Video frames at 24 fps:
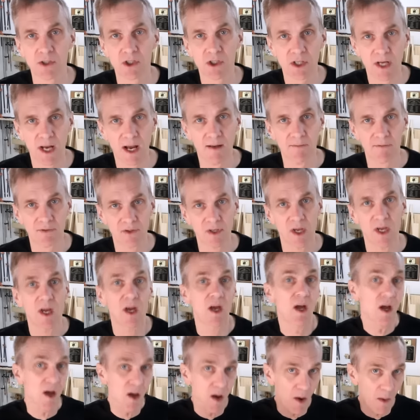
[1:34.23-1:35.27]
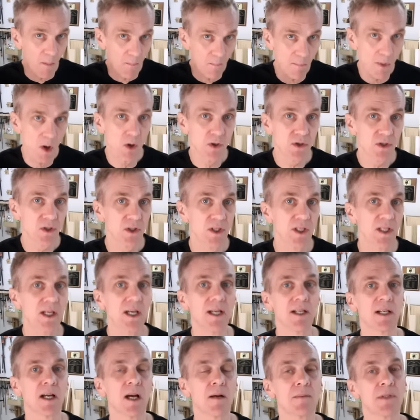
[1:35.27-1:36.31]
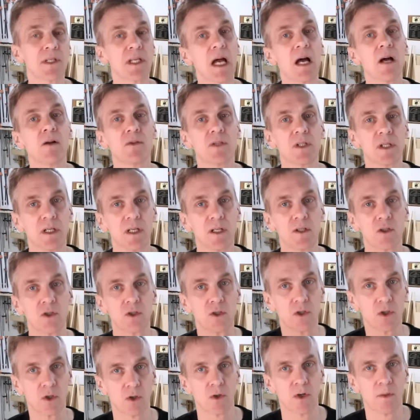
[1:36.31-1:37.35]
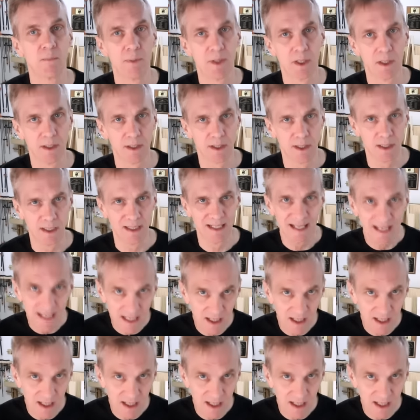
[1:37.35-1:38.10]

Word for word: chefs? Mostly it comes down to durability.